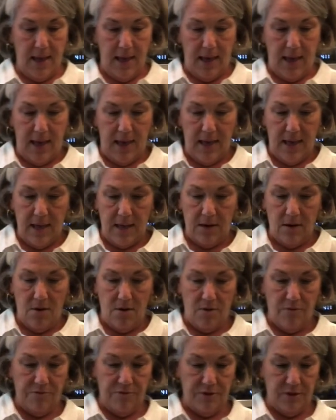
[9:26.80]
And
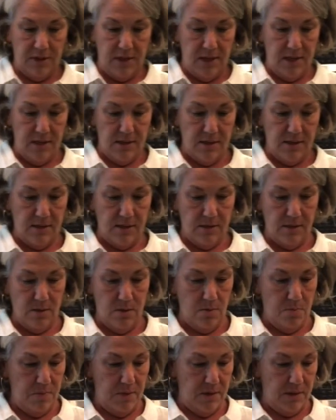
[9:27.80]
hopefully this
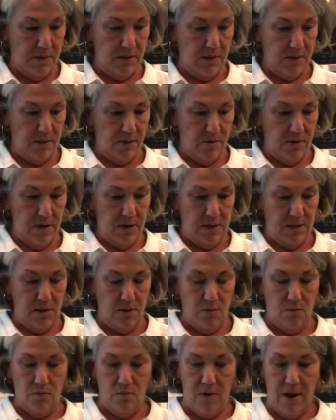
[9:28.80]
soup is just going to
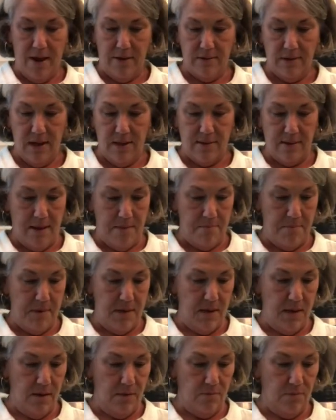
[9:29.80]
round out that
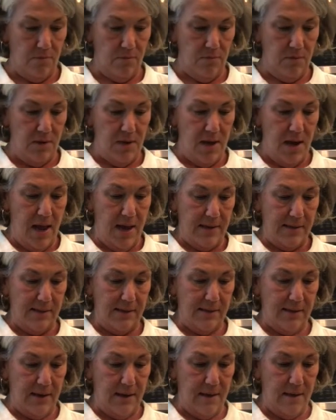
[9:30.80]
meal
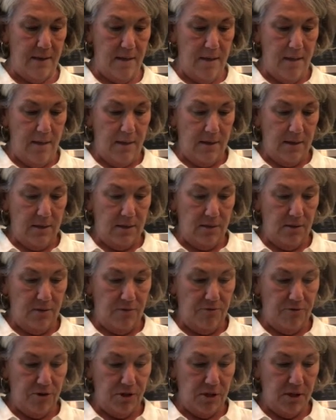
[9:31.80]
nicely. So the
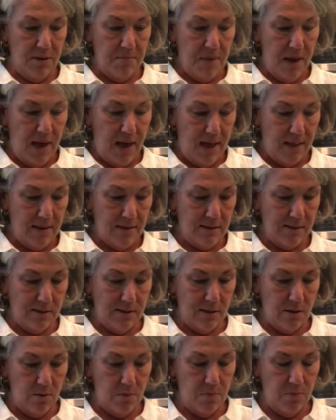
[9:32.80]
first time I had this
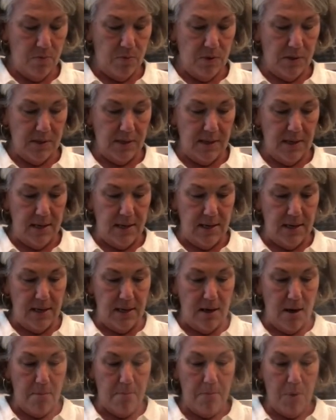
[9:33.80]
soup was
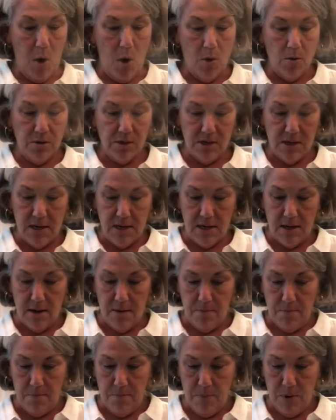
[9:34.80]
in Poznan,
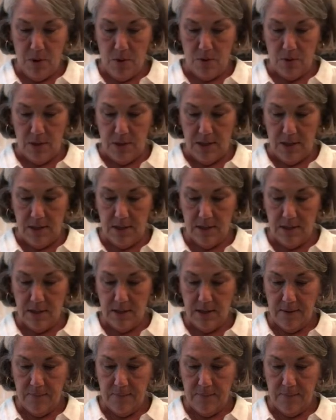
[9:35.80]
Poland.